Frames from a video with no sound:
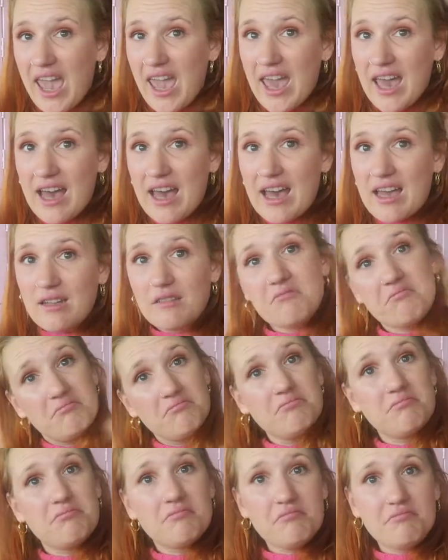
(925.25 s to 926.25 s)
And
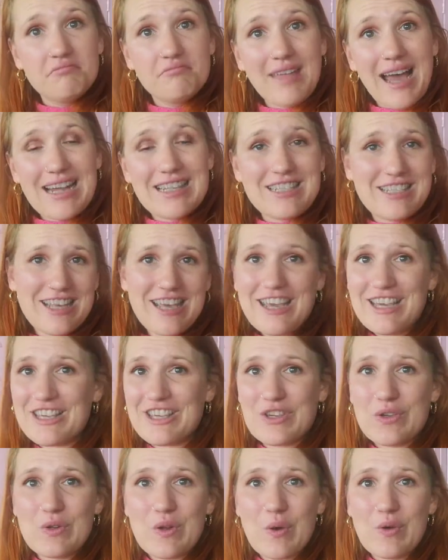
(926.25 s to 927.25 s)
that's it.
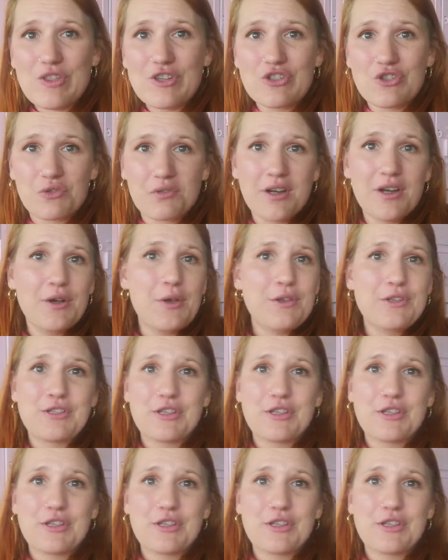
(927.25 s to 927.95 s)
You know the drill.